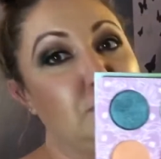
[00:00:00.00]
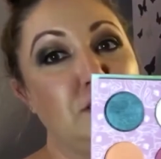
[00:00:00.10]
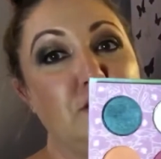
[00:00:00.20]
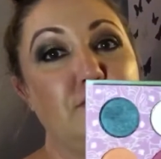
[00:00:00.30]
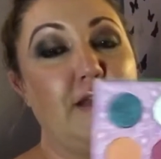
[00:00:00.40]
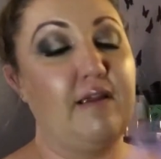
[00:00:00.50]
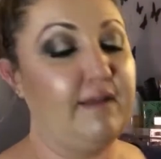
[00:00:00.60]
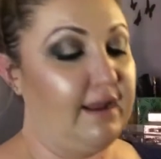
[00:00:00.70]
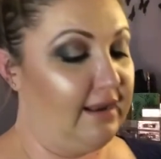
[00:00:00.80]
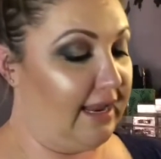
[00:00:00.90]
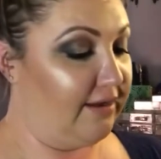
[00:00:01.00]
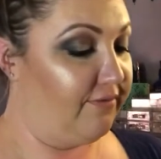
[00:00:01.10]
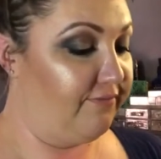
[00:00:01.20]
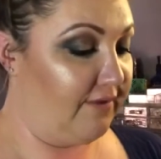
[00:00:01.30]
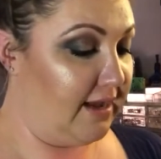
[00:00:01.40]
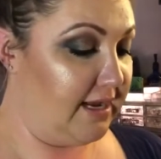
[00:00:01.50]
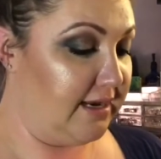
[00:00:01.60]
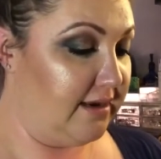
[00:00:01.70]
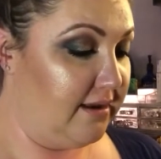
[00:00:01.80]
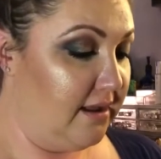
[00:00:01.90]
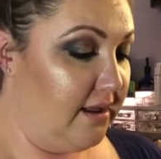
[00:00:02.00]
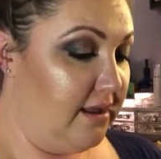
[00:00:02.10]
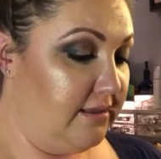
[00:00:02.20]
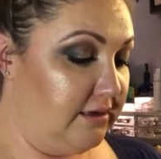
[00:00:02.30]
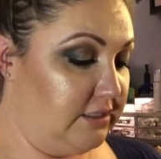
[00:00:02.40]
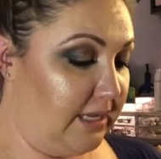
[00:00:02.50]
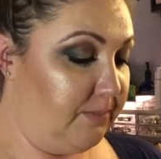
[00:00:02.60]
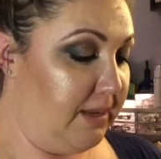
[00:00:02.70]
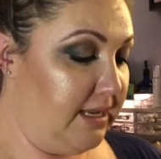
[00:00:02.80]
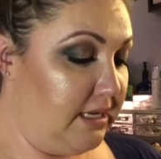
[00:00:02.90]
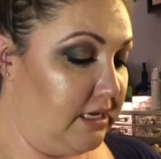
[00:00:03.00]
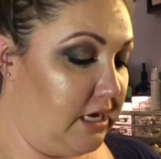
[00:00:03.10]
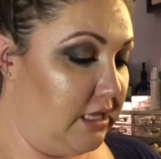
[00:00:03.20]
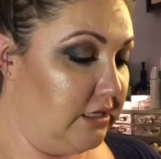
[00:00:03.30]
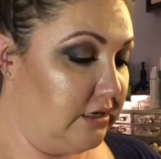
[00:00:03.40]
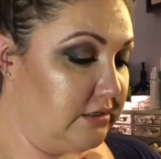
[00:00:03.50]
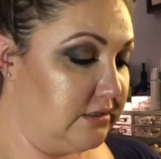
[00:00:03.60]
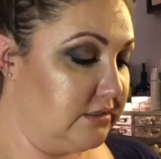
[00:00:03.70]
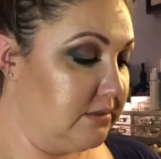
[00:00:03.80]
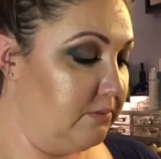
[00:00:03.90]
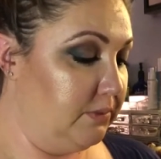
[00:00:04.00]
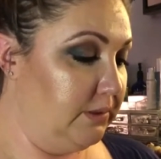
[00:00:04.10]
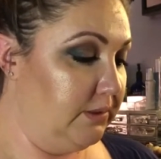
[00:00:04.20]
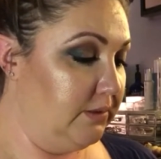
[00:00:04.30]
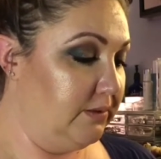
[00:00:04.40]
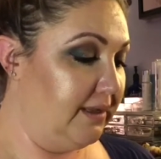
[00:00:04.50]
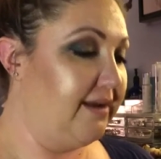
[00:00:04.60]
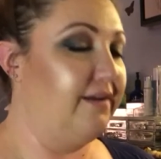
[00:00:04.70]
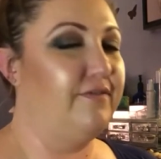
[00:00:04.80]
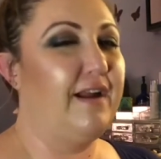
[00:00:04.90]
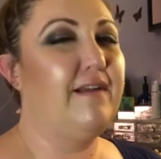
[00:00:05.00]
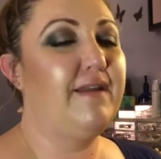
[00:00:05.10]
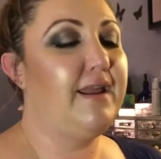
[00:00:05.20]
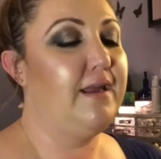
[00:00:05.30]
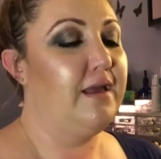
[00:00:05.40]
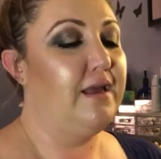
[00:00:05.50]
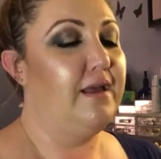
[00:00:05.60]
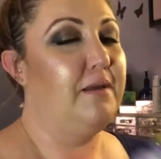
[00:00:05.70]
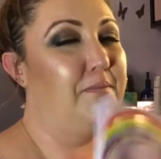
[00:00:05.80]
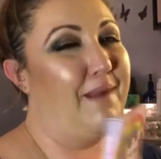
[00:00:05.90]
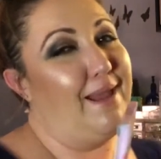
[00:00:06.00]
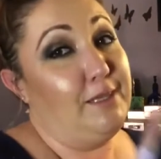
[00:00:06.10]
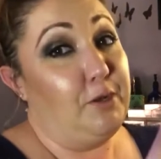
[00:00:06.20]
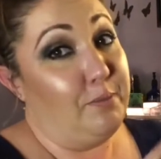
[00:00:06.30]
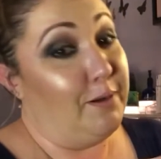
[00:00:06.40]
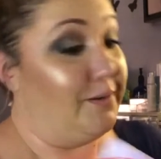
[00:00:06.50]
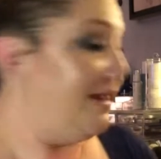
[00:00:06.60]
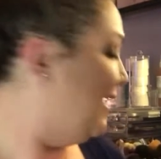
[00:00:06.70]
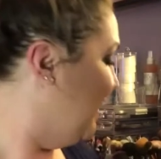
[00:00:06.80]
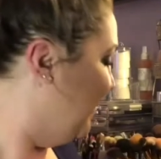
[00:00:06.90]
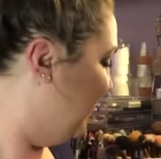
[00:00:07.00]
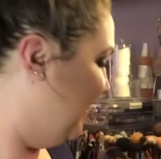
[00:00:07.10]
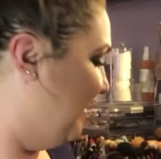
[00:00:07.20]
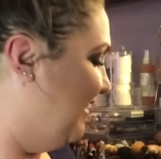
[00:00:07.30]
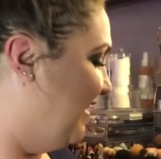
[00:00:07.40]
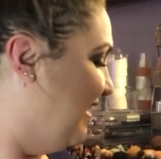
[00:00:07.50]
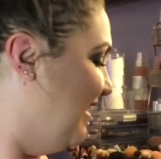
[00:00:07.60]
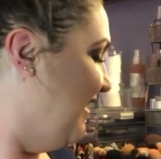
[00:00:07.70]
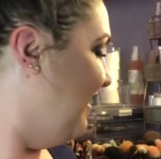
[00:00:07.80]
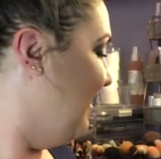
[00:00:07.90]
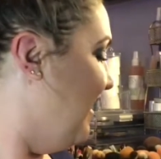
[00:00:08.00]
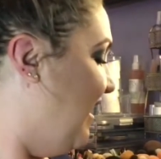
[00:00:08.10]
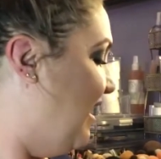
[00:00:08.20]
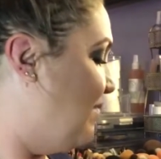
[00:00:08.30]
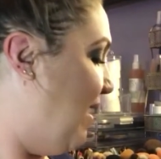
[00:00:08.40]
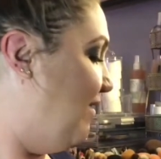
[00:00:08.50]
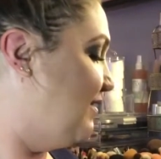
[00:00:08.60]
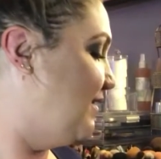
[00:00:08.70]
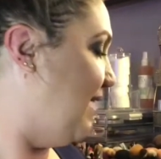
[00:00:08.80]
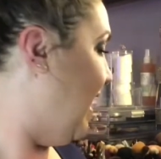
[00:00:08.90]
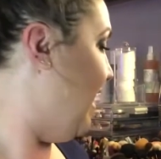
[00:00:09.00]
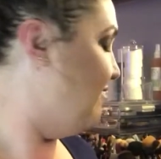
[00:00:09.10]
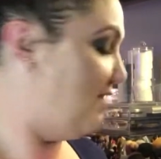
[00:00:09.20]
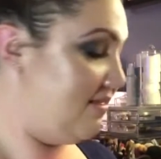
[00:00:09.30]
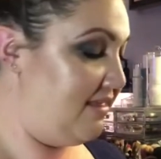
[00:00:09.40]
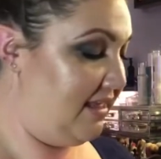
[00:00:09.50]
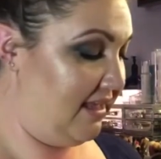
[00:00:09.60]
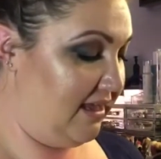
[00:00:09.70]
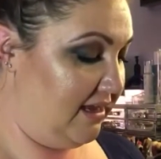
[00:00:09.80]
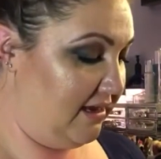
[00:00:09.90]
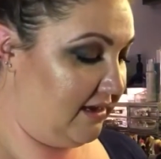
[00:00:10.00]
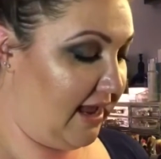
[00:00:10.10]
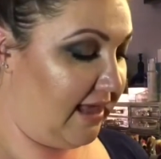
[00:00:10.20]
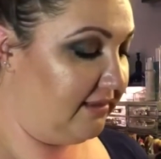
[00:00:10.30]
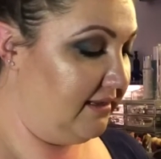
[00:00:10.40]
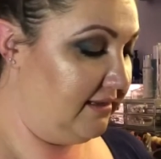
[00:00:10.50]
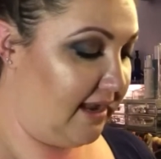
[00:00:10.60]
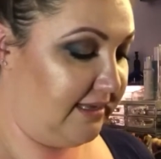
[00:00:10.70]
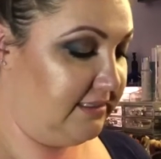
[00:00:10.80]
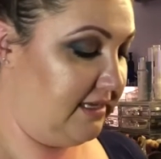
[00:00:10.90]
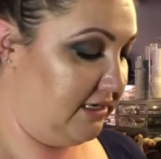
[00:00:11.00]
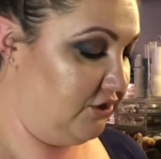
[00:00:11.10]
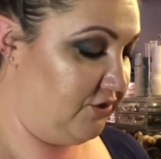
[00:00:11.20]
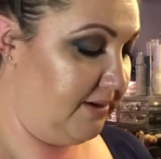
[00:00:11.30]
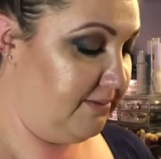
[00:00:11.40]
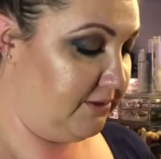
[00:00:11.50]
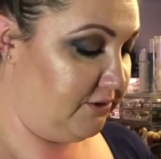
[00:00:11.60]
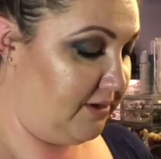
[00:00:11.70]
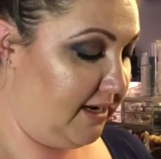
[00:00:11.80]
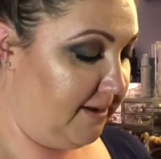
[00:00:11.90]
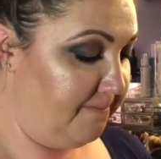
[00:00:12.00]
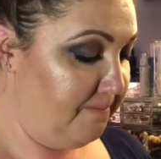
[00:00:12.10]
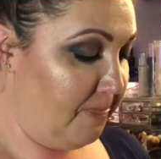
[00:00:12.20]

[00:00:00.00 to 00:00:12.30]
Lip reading: ones are very like fun. There's like pinky colors and some blue, like very My Little Pony. I also have the Kathleen Lights and Dream Street